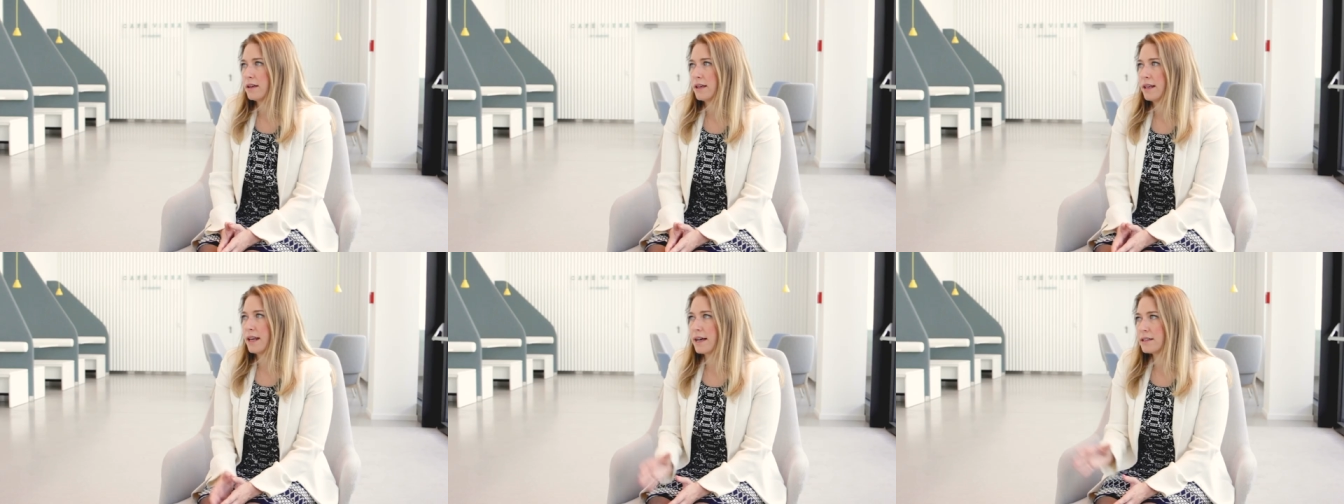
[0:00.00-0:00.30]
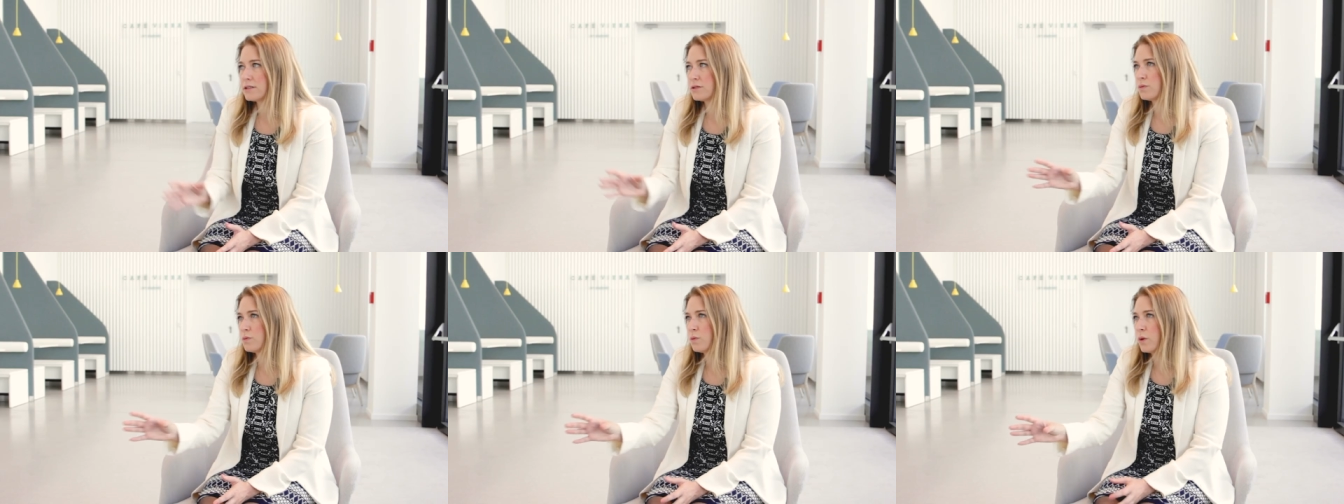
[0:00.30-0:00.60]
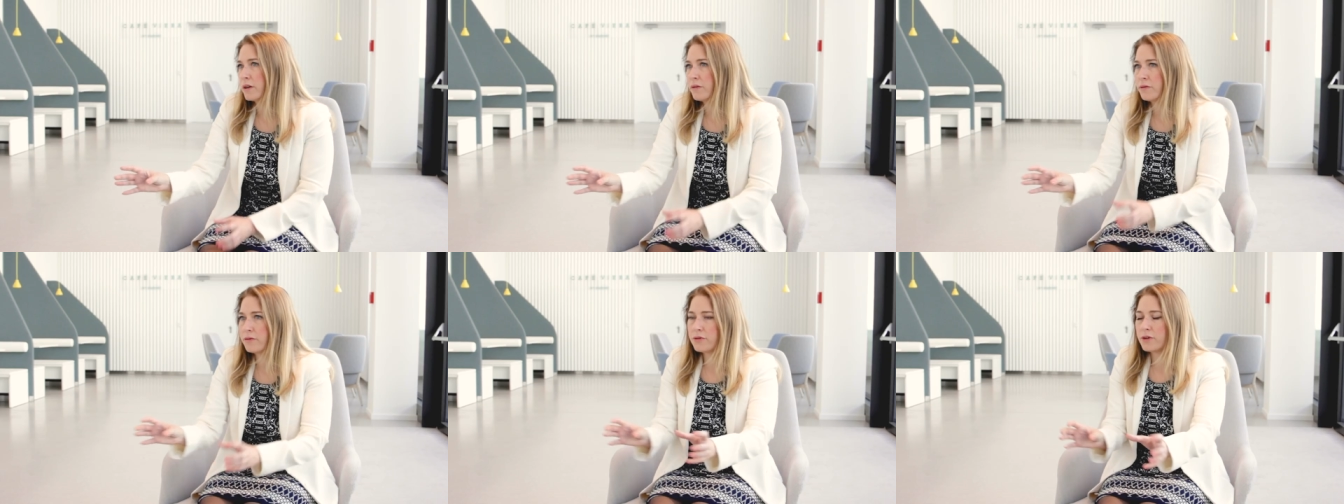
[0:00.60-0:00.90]
it has
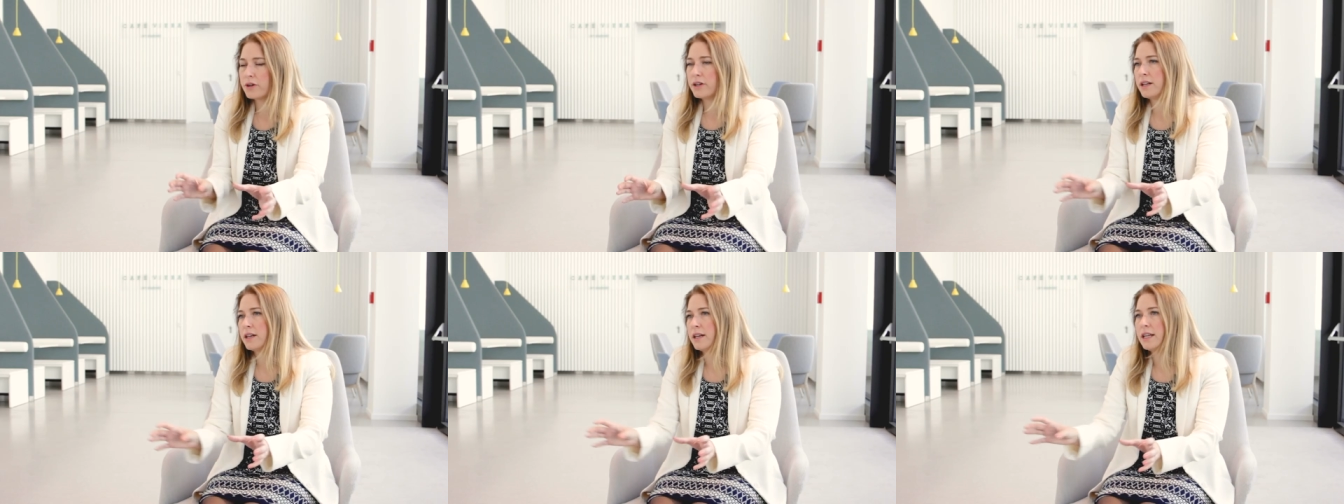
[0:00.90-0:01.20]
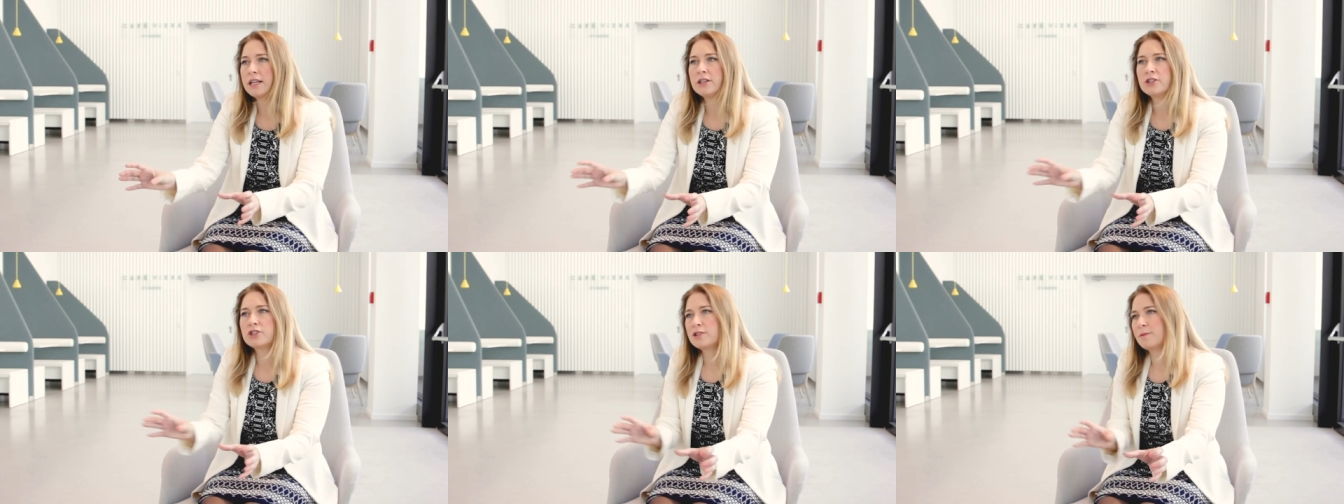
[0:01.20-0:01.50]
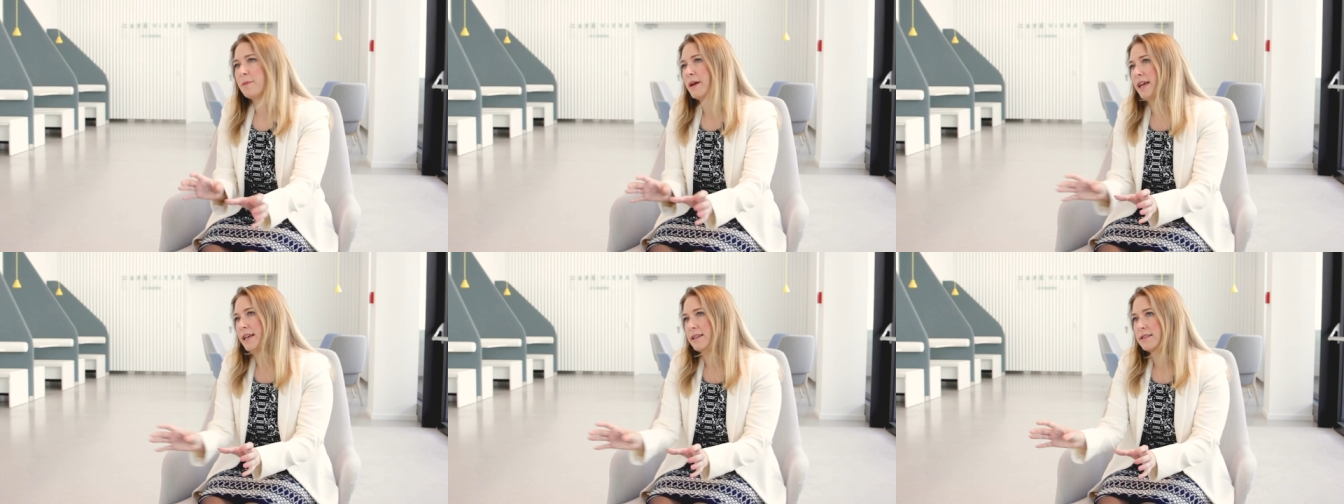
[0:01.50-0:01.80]
one foot in each
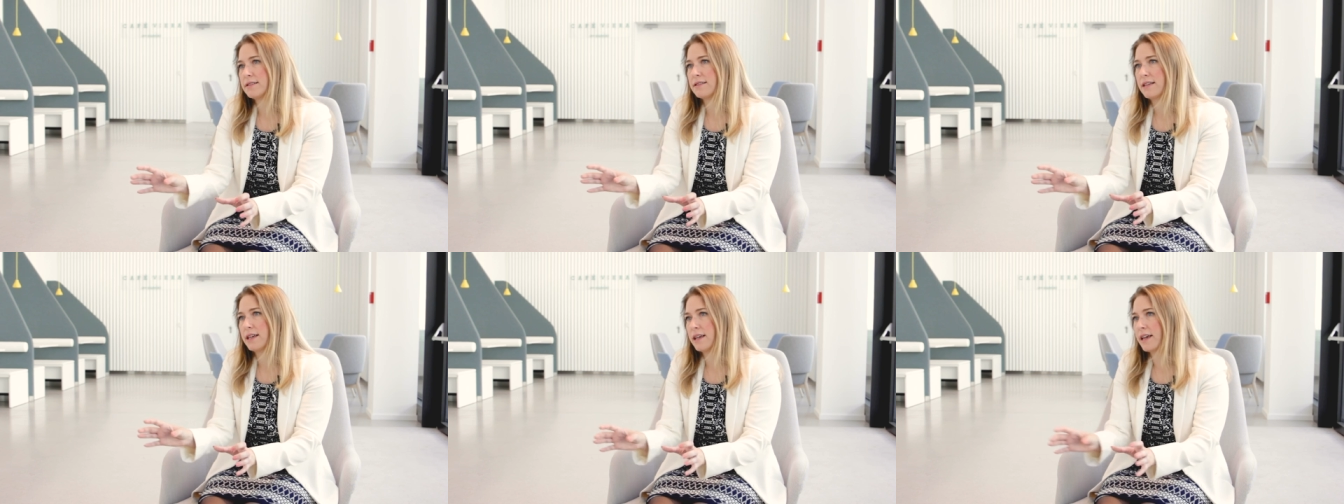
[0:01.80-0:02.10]
space.